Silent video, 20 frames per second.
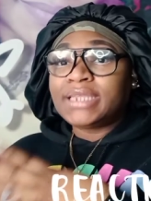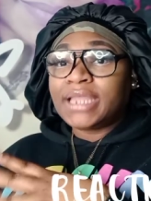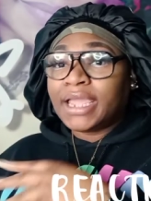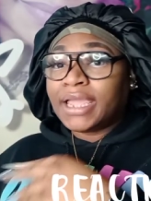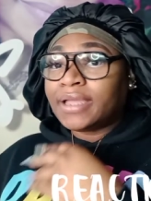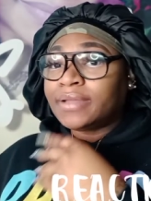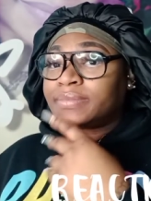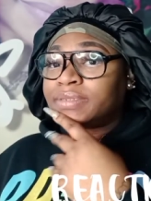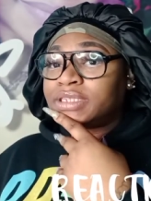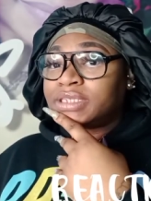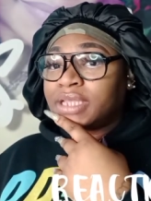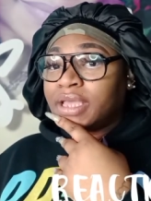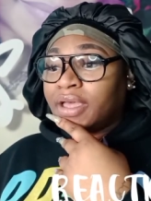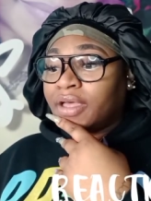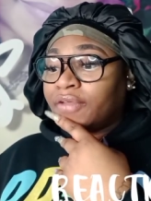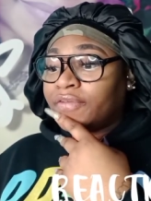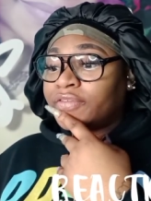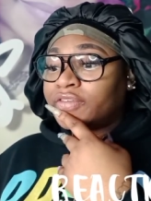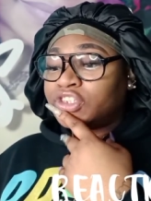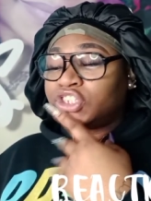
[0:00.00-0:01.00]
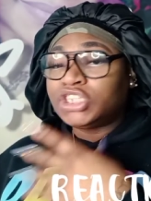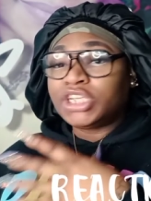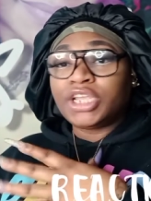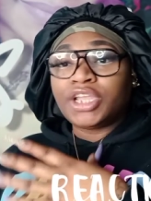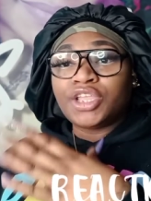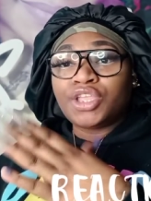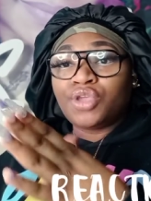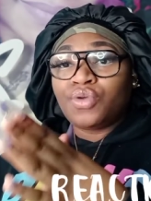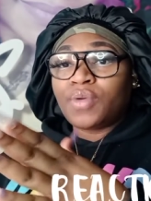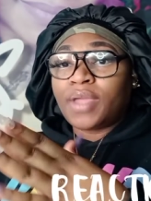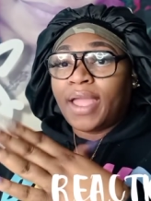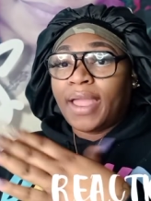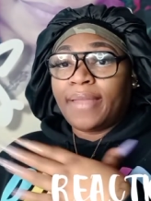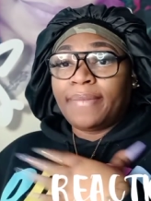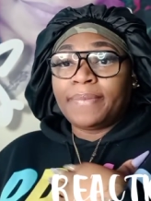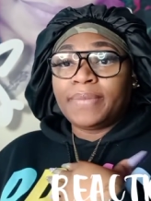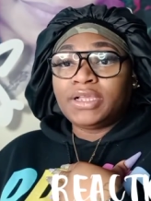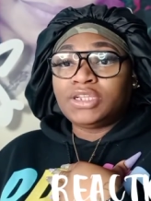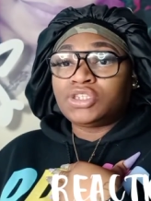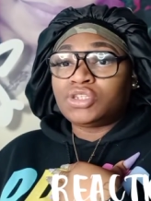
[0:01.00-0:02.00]
damn self. Shit, you
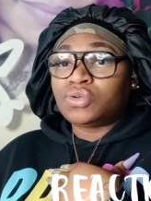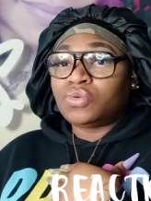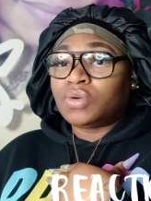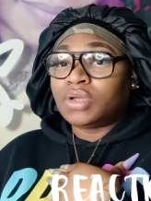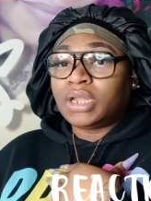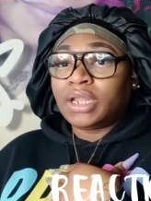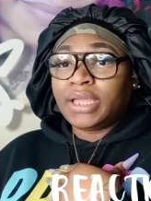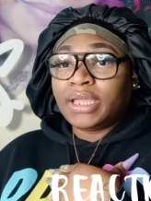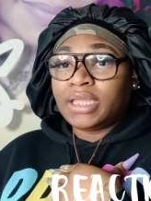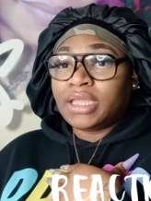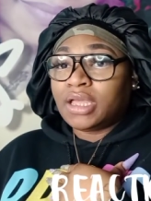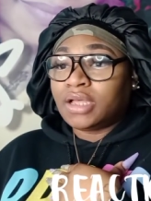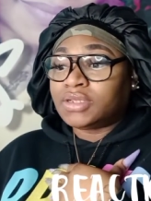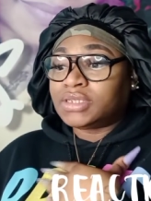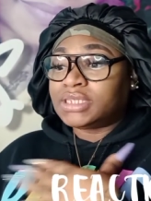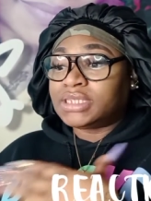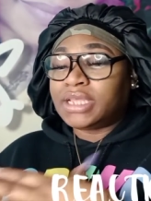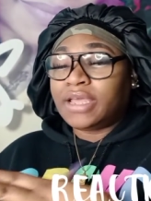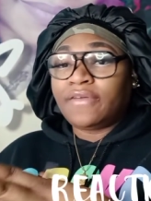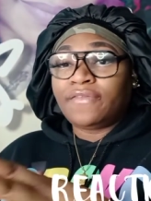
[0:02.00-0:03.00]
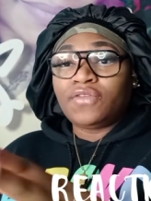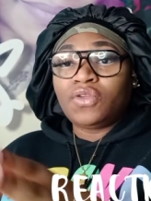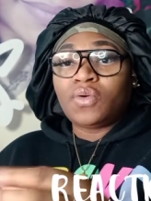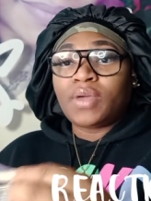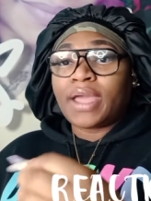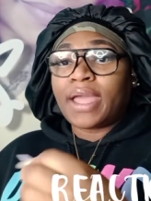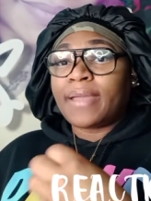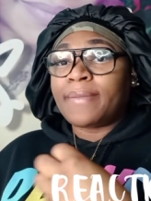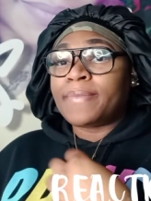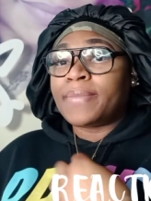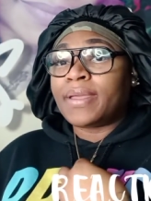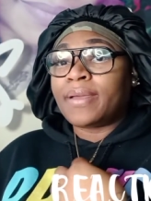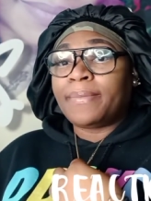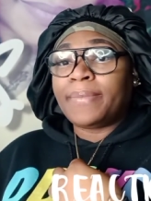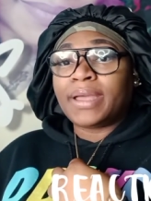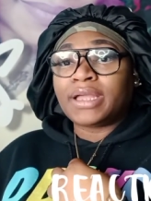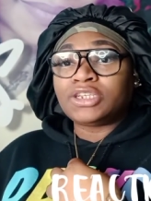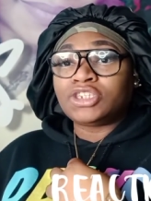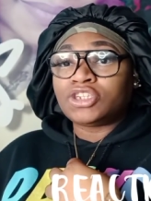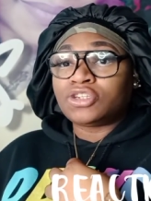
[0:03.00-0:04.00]
can't be too clean yourself. You can't be
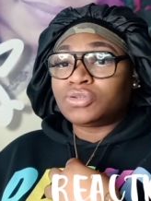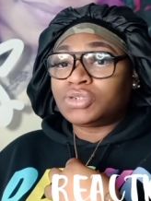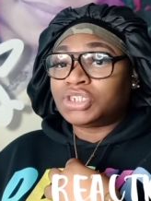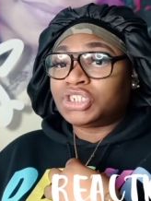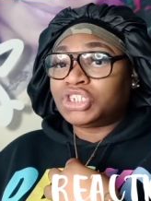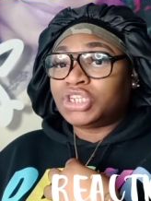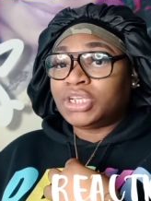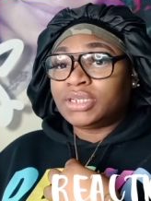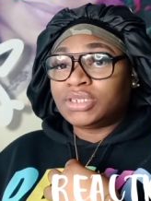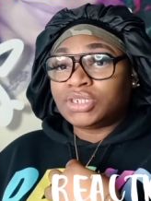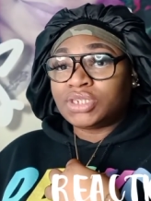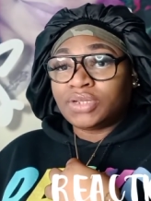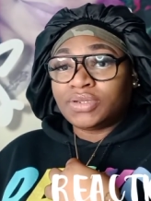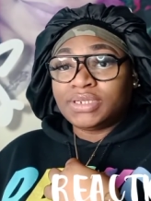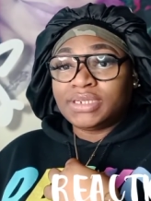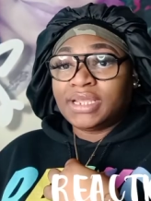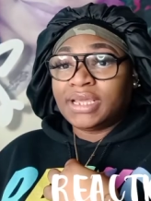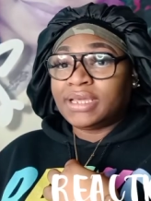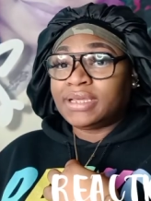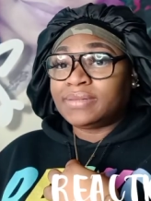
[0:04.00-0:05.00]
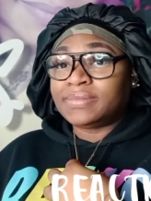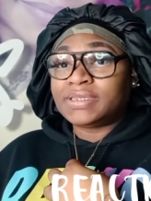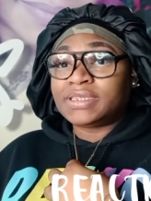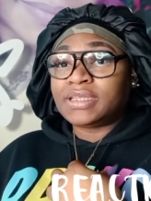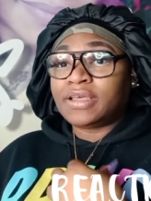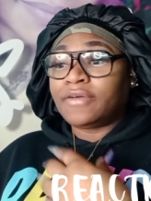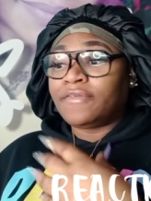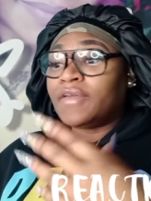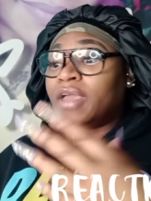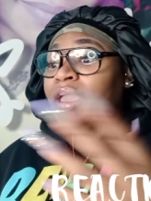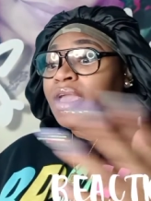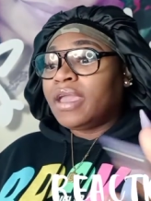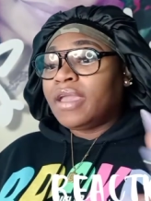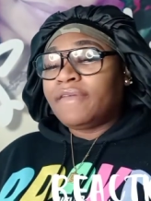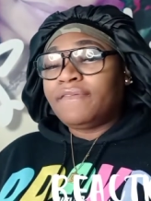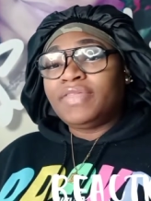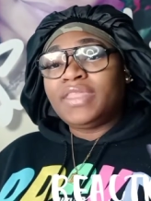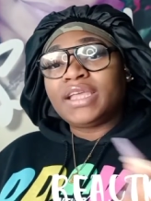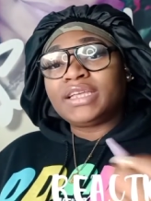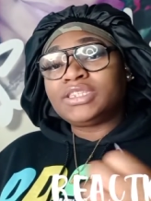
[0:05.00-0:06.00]
about your shit your damn self
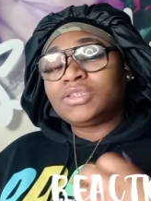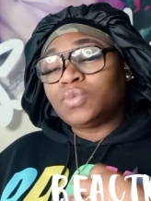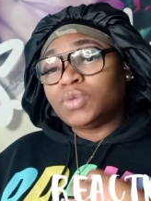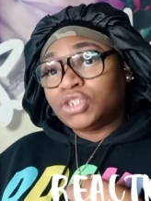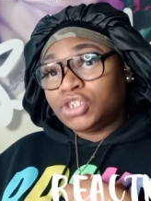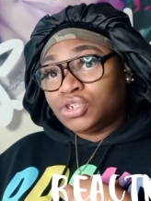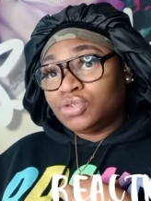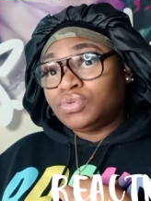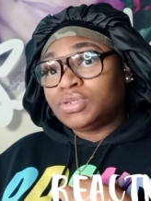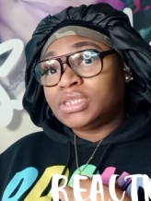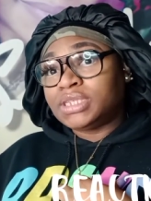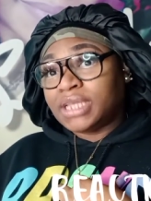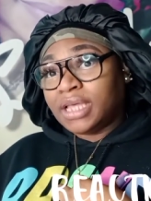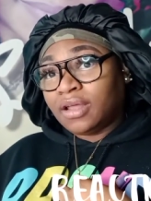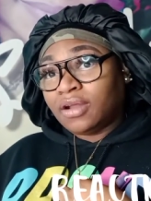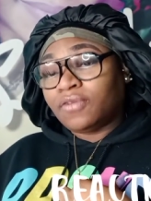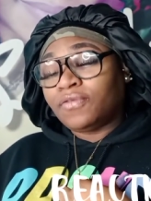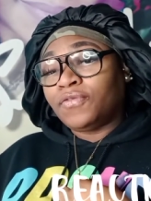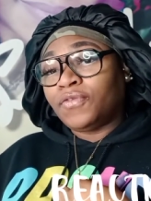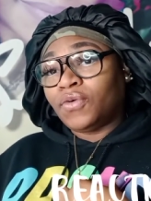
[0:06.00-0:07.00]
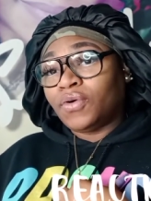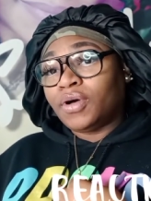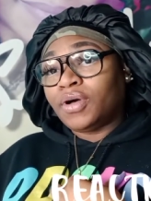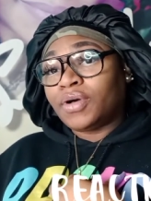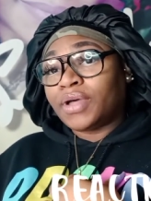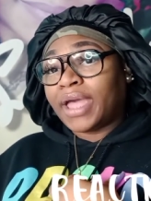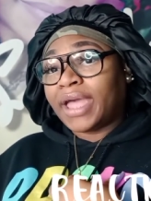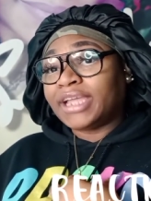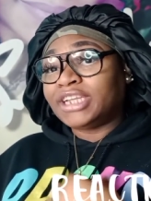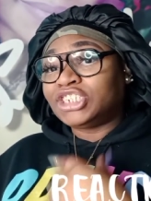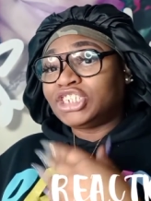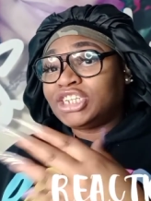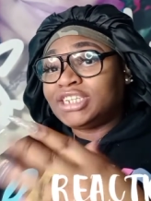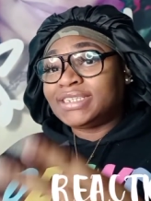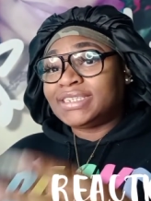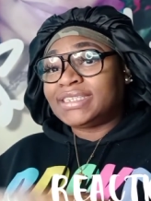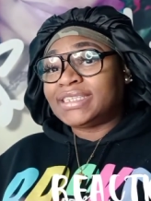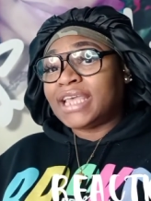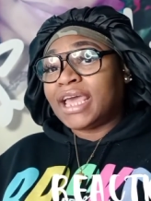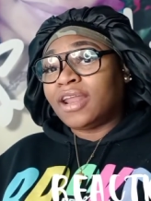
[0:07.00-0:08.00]
if that's what you settle for. Okay,
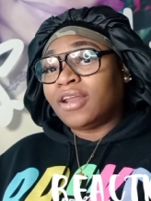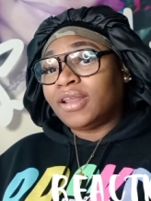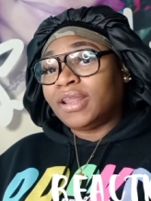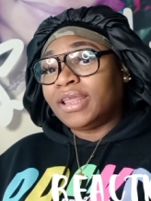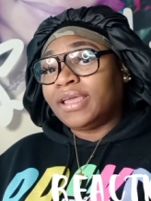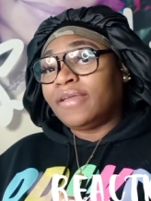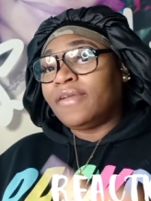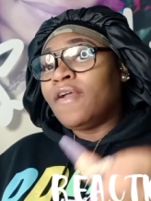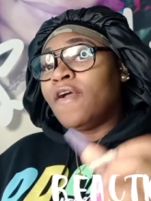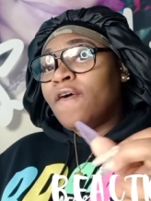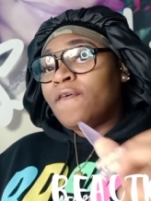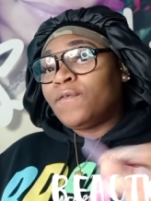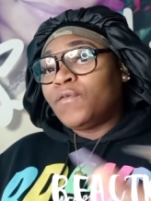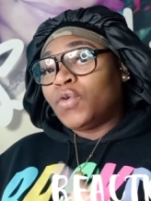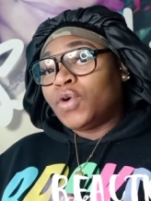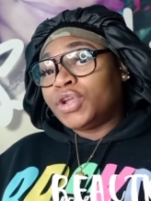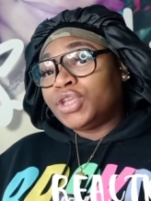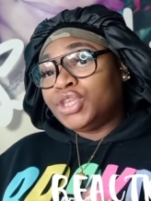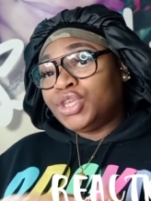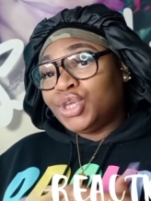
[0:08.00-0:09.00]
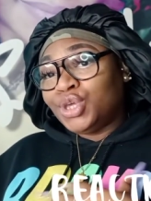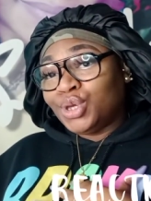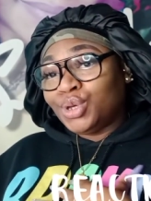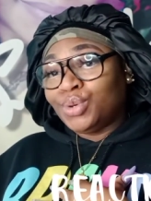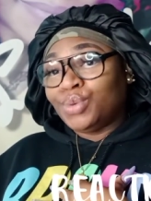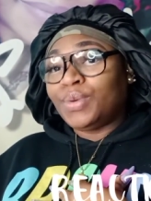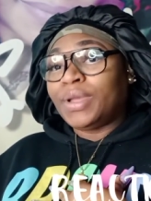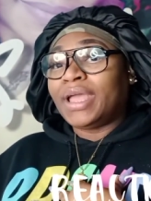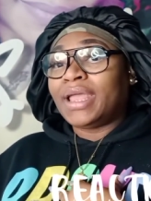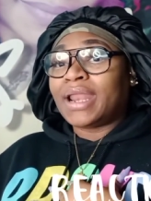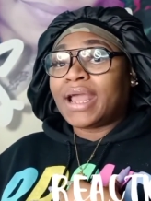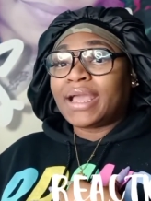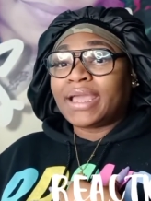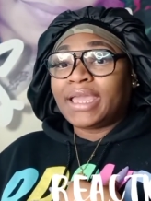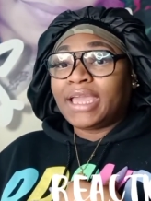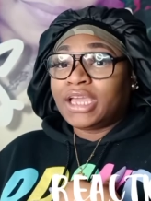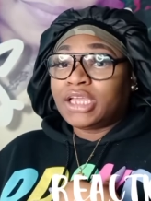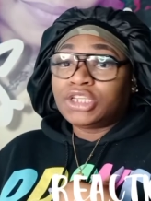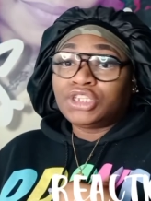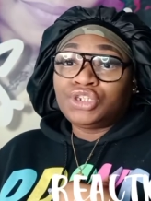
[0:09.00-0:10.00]
she's settling for you, and I
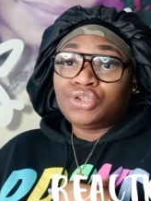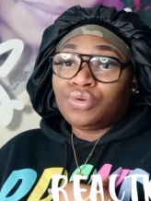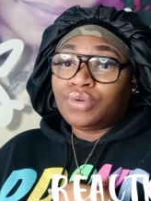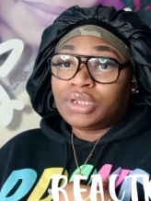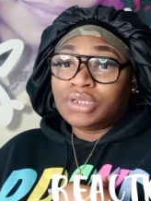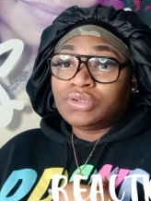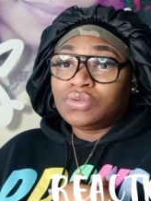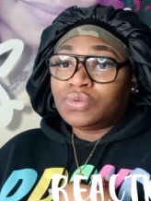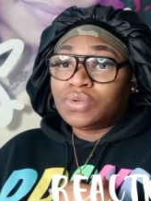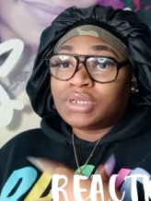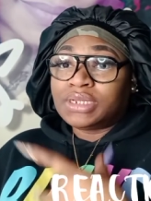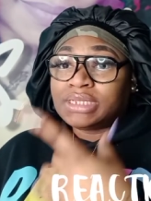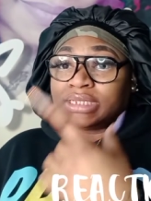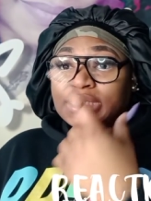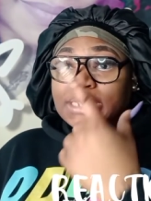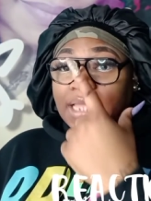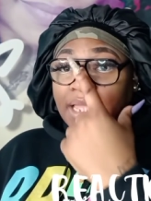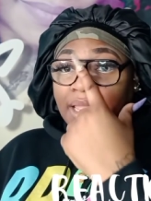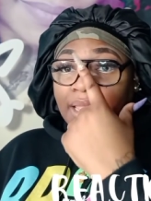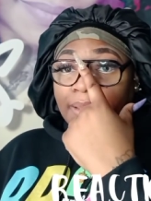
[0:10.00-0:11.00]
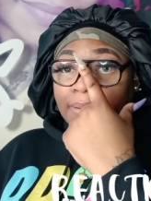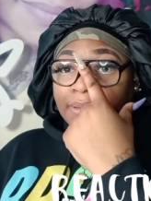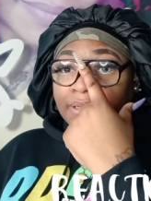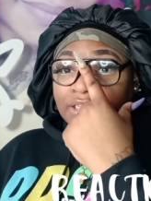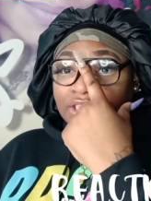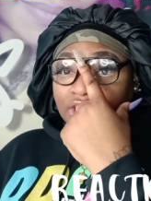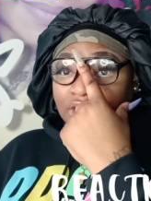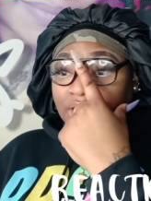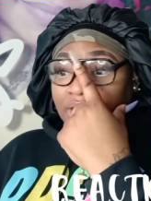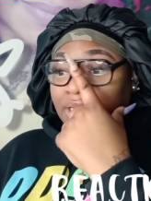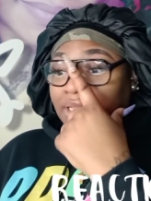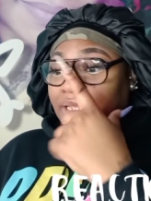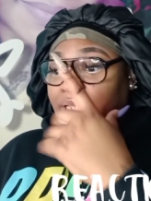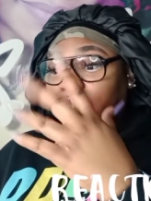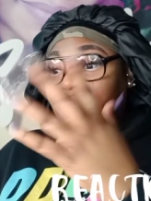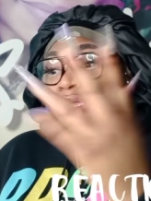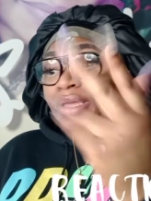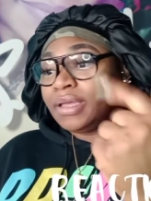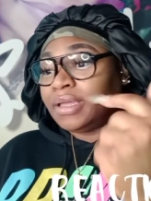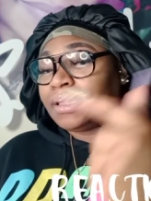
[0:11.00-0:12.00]
guess you you are doing the same because shit,
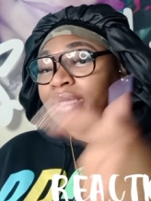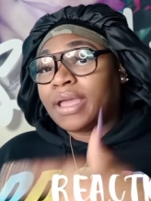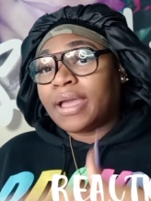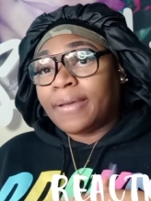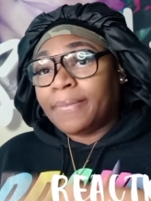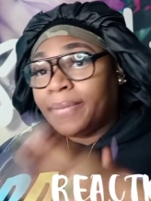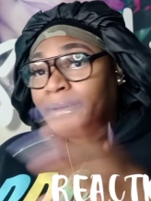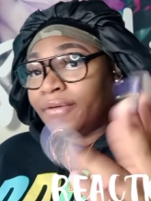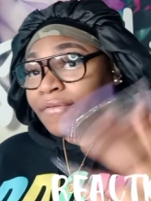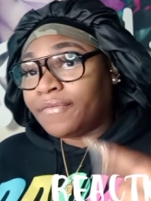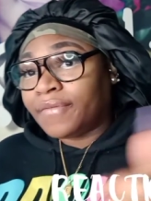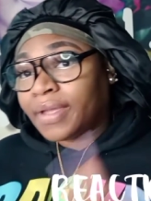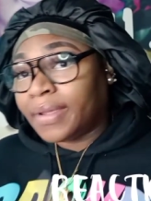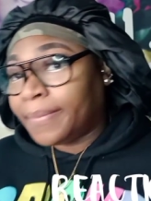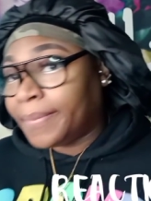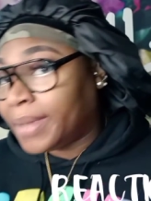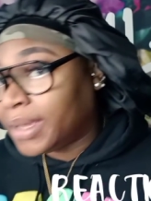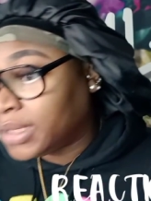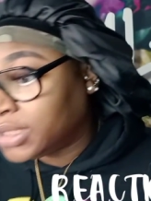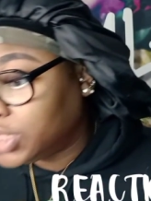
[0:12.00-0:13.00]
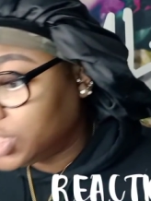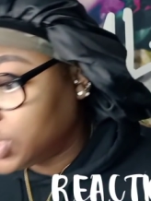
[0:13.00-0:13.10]
yeah, y'all both ain't about